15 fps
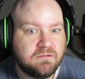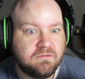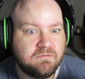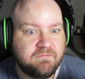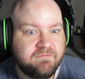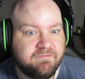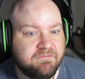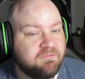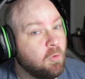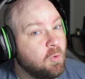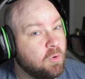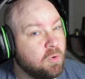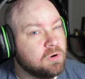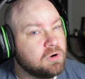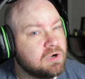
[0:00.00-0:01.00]

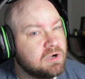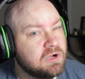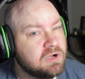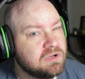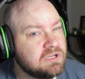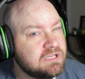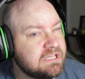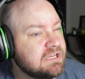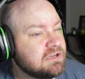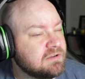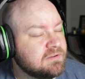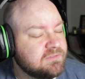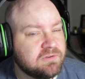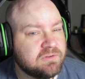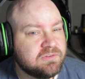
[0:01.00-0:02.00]
four
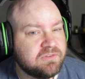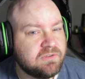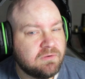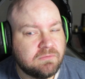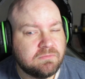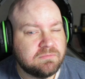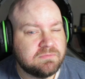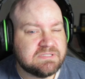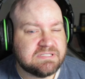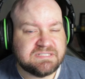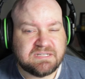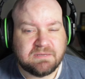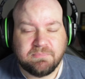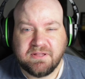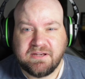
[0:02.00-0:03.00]
years or so since
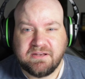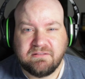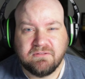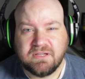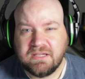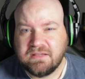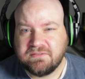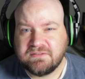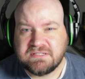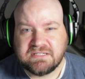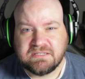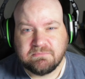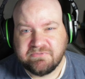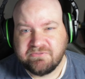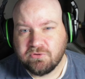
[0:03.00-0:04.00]
I played it, looking at the
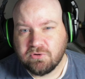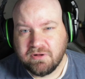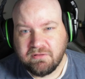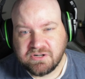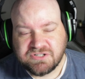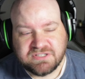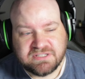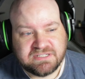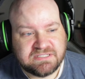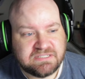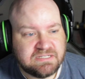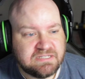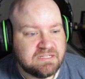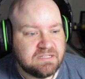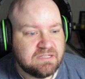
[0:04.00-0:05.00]
Steam before I launched
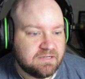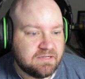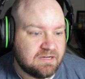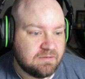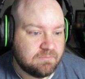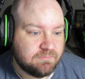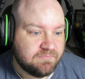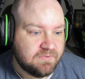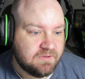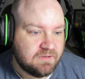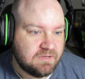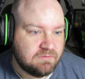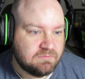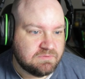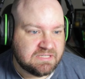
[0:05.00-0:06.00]
this. Um,
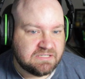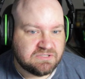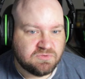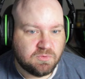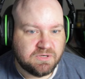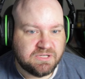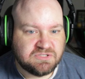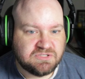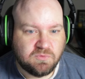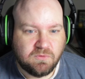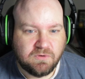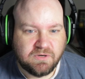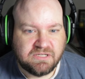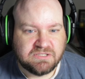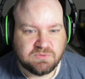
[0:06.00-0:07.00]
it was like
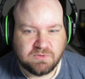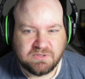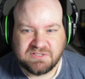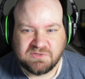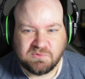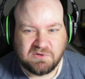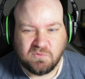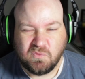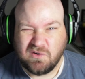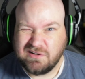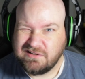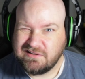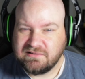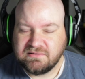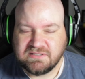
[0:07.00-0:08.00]
2020,
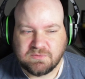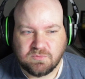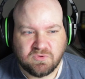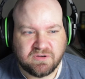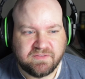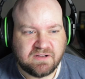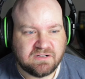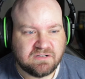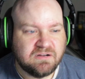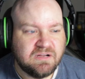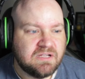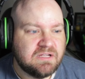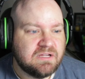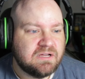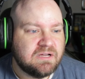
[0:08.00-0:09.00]
2021, somewhere in there.
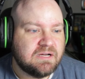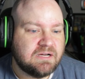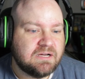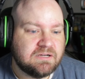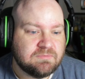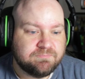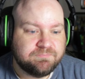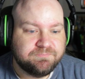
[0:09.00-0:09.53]
Um,